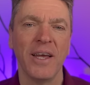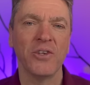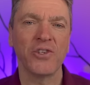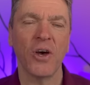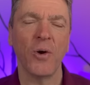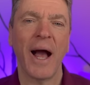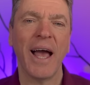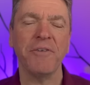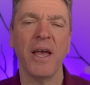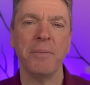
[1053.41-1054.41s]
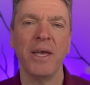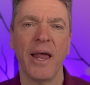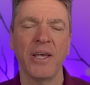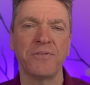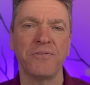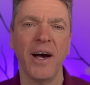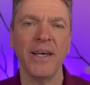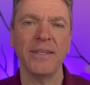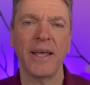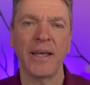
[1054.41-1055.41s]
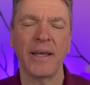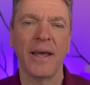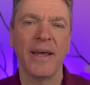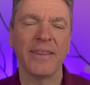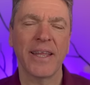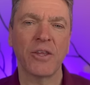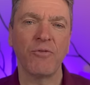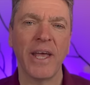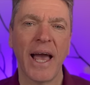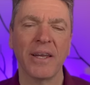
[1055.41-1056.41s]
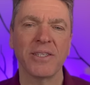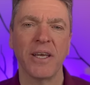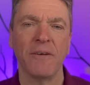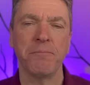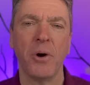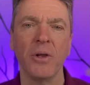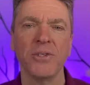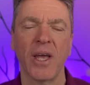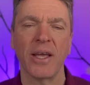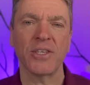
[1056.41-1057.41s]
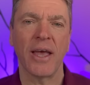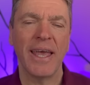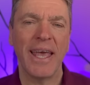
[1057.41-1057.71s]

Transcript: So Javier Milei's finding that the reality of politics